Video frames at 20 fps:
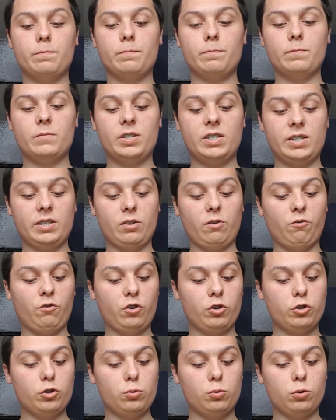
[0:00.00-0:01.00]
seen the
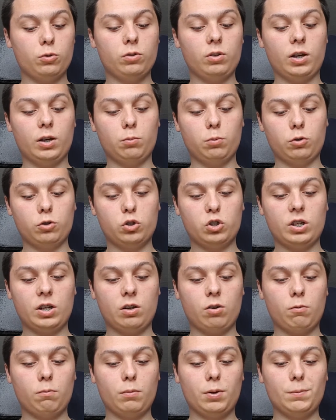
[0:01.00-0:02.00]
first one. I watched that
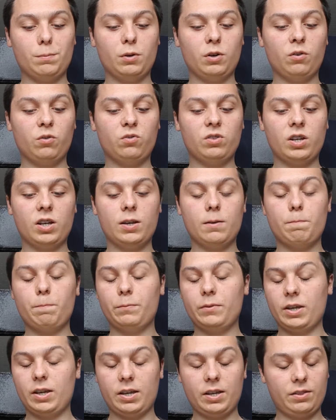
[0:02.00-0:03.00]
on my birthday.
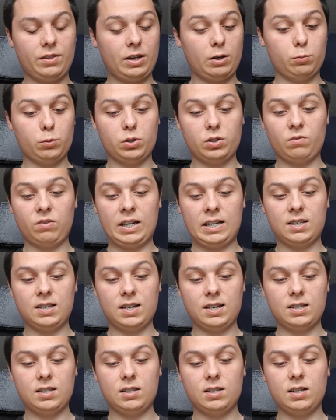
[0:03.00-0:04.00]
That was
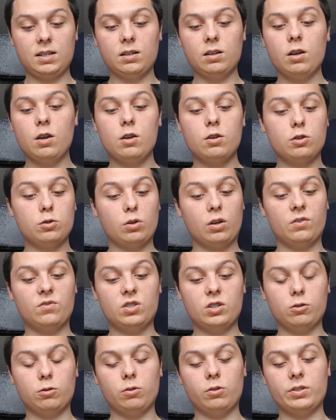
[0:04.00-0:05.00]
fantastic. So I've
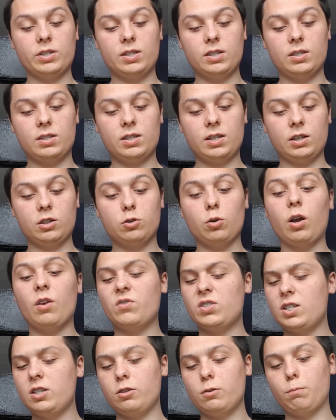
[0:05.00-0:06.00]
still got to see the second two. I've
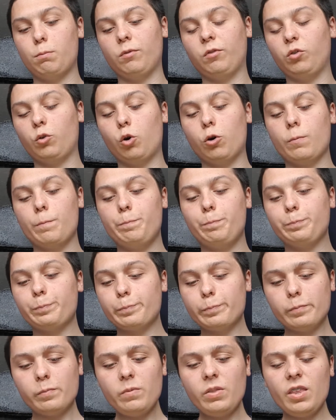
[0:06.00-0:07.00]
seen them before.
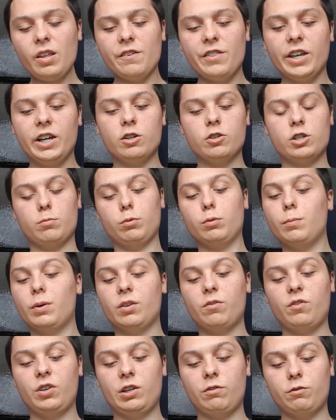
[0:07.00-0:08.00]
They are some of my
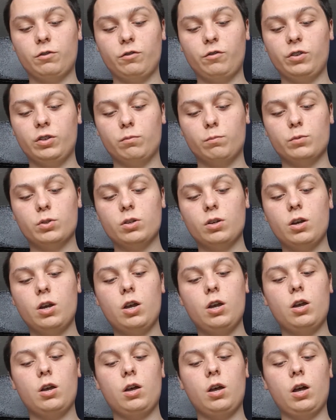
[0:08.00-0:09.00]
favourite films,
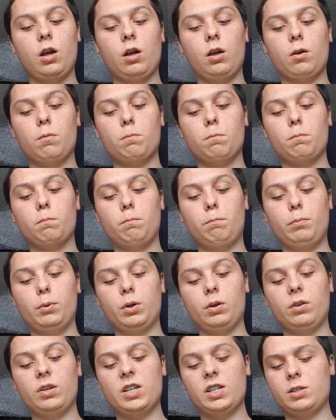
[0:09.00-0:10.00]

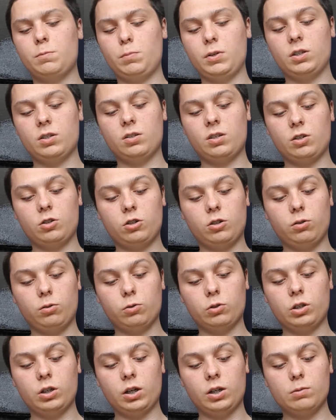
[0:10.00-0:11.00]
but it's been such a
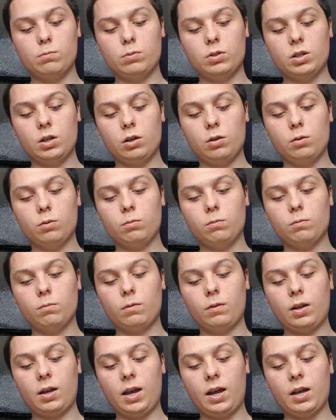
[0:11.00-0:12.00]
long time, so
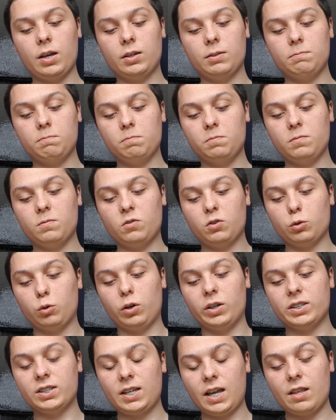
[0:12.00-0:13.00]
I thought
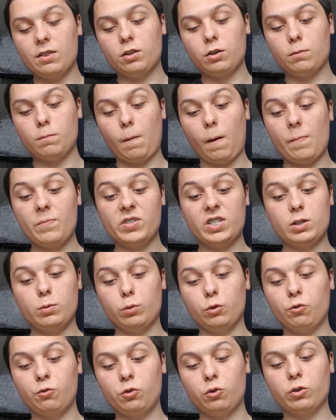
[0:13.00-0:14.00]
I'd get them and see
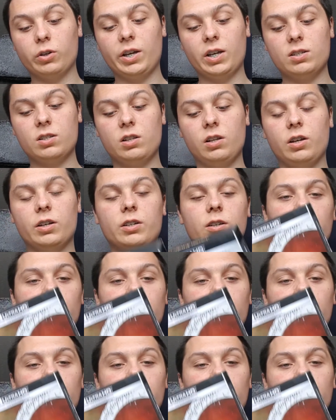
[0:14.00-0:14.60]
what the 4K is like.